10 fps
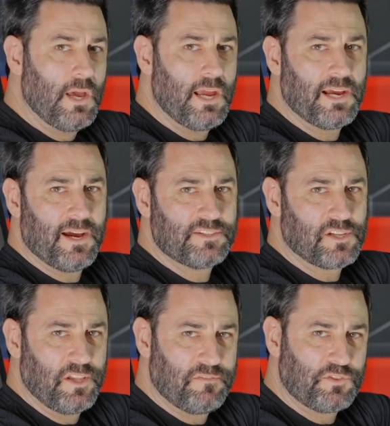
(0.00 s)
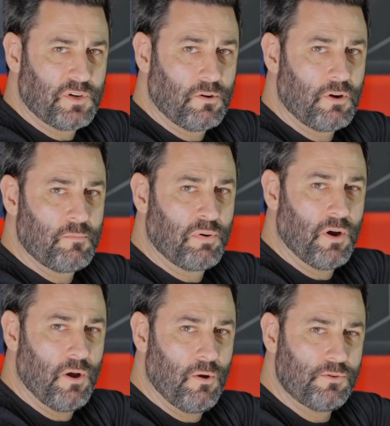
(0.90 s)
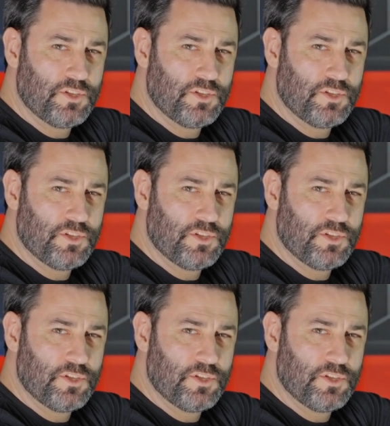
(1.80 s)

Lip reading: Hey guys, Cliff, Trail Grid Pro.